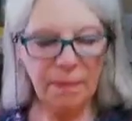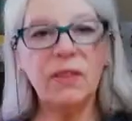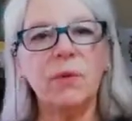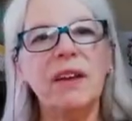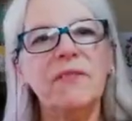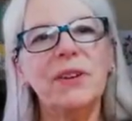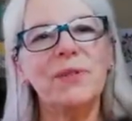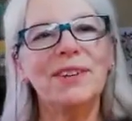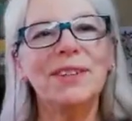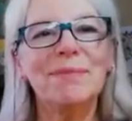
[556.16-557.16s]
the way, if you're
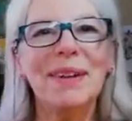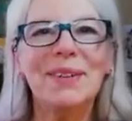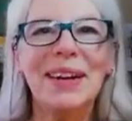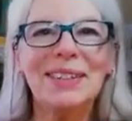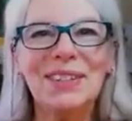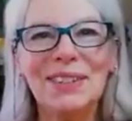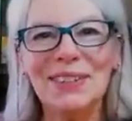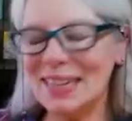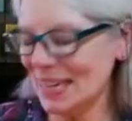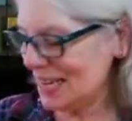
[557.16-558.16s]
wondering my
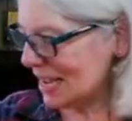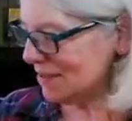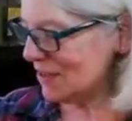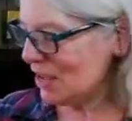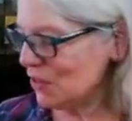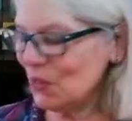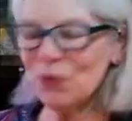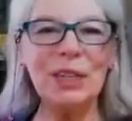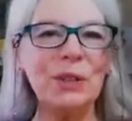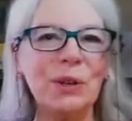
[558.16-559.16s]
grandchildren, I have a
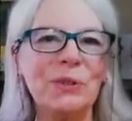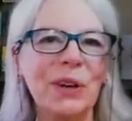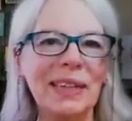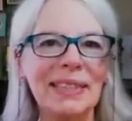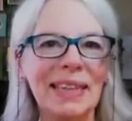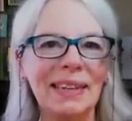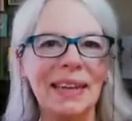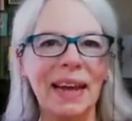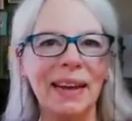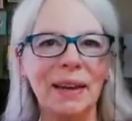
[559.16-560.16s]
3-year-old grandson
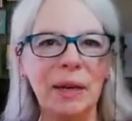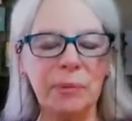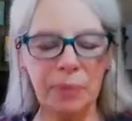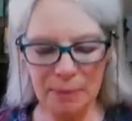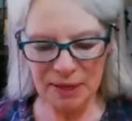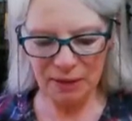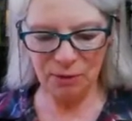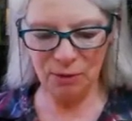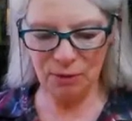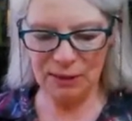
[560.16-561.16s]
and a baby
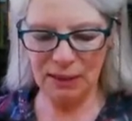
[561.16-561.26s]
who,